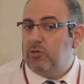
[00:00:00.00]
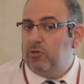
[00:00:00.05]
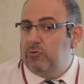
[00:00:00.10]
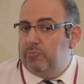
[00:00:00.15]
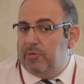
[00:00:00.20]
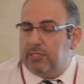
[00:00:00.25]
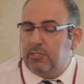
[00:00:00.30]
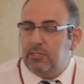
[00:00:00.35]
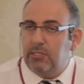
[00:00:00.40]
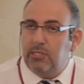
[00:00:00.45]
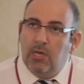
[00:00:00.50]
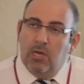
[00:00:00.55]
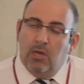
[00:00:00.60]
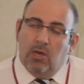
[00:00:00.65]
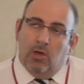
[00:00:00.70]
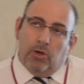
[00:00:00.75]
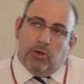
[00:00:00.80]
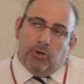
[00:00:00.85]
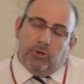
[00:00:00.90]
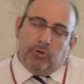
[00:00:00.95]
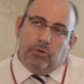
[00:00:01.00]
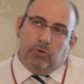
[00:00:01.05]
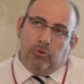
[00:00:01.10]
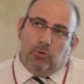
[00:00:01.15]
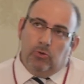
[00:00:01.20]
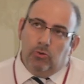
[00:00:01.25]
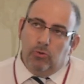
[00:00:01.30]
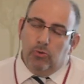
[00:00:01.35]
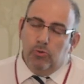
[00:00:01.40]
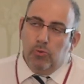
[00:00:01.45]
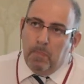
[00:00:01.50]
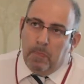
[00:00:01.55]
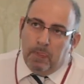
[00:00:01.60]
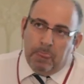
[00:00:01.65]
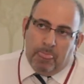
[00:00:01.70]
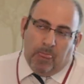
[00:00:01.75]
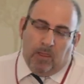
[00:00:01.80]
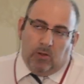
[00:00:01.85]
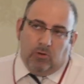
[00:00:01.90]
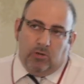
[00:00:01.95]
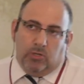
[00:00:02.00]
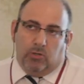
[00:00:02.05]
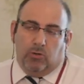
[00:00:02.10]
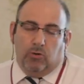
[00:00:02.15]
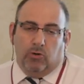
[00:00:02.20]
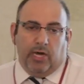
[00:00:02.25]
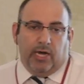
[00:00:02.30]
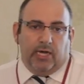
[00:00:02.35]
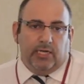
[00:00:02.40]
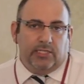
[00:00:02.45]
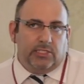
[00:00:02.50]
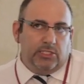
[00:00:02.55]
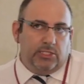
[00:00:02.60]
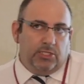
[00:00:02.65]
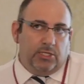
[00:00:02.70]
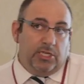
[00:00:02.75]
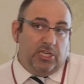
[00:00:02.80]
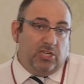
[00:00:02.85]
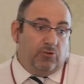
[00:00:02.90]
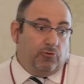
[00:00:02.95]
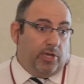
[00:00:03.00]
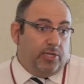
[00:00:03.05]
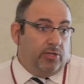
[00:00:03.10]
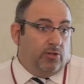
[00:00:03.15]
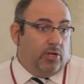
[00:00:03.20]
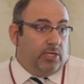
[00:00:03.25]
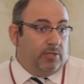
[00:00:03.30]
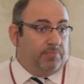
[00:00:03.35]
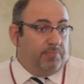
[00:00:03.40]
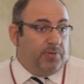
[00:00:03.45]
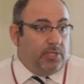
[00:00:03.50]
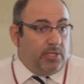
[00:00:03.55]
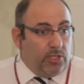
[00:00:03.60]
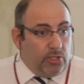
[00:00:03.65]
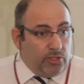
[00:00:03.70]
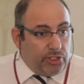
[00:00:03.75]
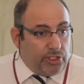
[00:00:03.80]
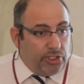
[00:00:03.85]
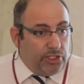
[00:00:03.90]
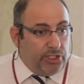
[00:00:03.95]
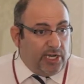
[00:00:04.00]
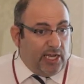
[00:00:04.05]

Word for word: woman who has irregular periods,